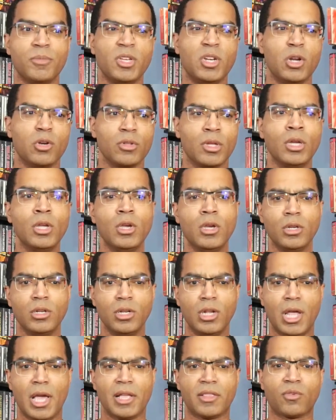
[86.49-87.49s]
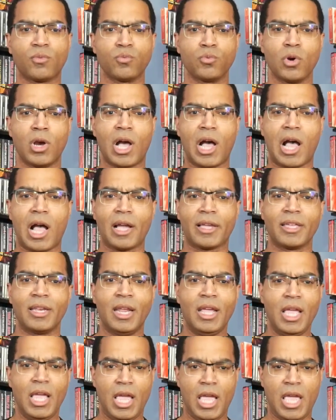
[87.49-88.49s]
You know, the "Let's rock
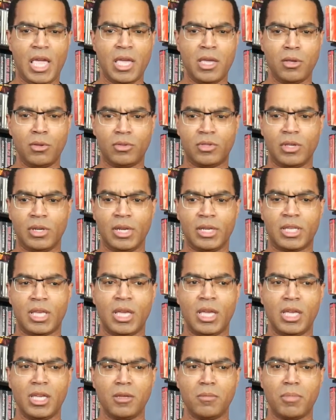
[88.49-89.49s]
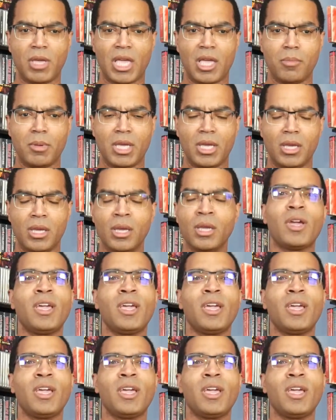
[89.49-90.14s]
and hail to the king, baby."